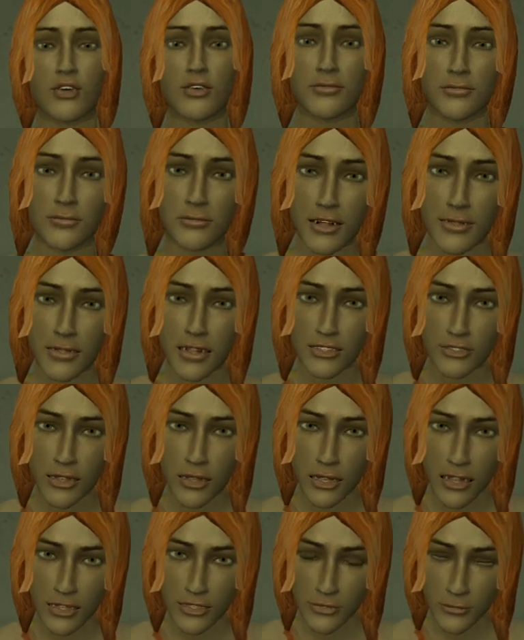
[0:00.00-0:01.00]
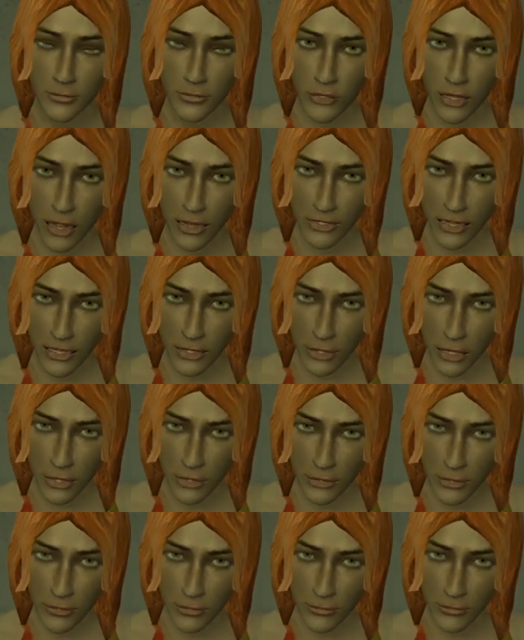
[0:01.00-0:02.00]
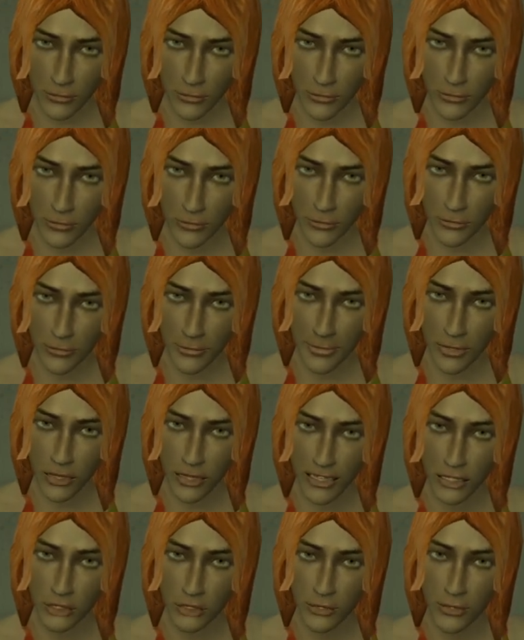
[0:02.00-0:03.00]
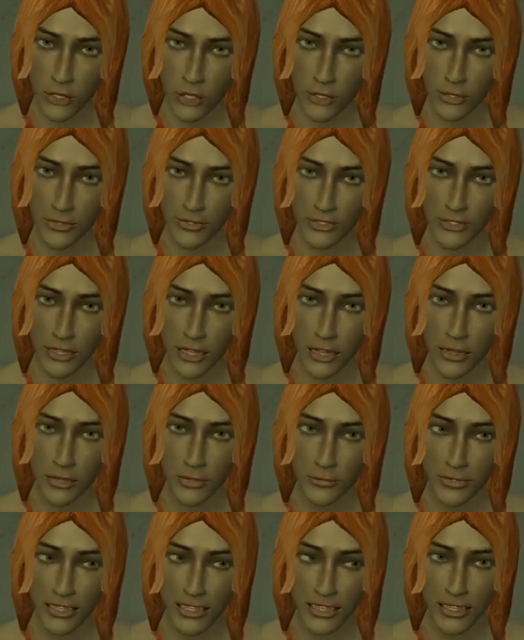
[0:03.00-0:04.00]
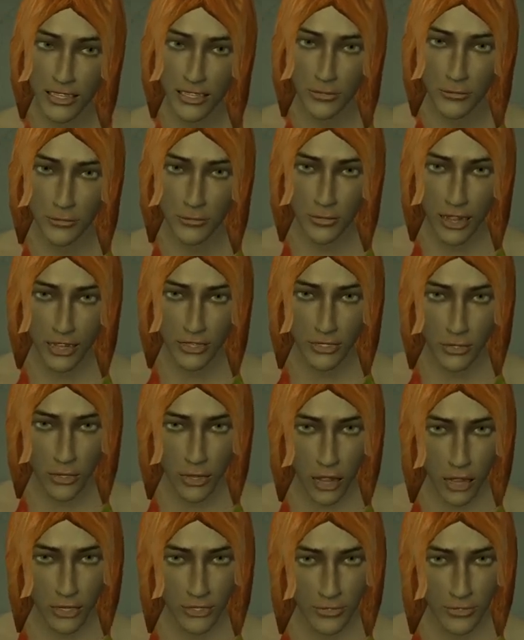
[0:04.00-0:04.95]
Oh, about tonight, what I did? Please, don't tell Eve. It's